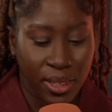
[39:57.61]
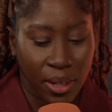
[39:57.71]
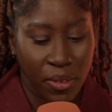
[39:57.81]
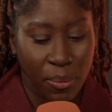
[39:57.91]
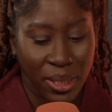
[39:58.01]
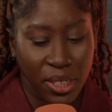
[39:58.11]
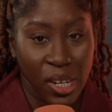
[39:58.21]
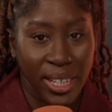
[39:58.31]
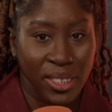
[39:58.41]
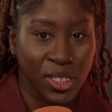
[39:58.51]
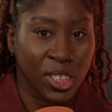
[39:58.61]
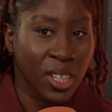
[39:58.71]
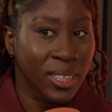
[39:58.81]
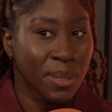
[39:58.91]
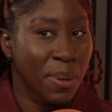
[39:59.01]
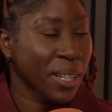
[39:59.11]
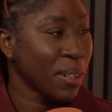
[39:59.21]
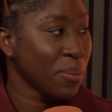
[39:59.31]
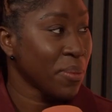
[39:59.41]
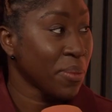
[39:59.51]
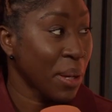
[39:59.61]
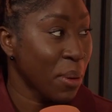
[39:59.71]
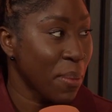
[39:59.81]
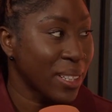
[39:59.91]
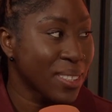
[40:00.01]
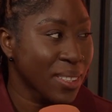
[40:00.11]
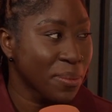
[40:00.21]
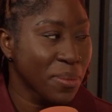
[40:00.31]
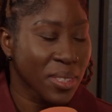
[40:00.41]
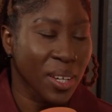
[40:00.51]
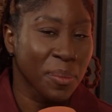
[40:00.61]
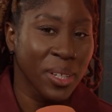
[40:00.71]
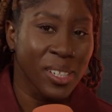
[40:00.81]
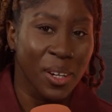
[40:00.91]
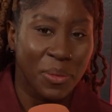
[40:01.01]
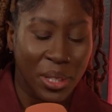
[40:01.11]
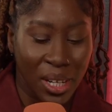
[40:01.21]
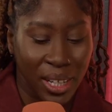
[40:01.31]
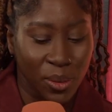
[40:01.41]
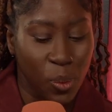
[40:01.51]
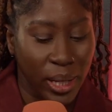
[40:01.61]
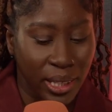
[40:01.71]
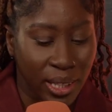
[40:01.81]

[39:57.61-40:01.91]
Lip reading: I think Man United are just starting to pick up their momentum. So I'm going to go the United win.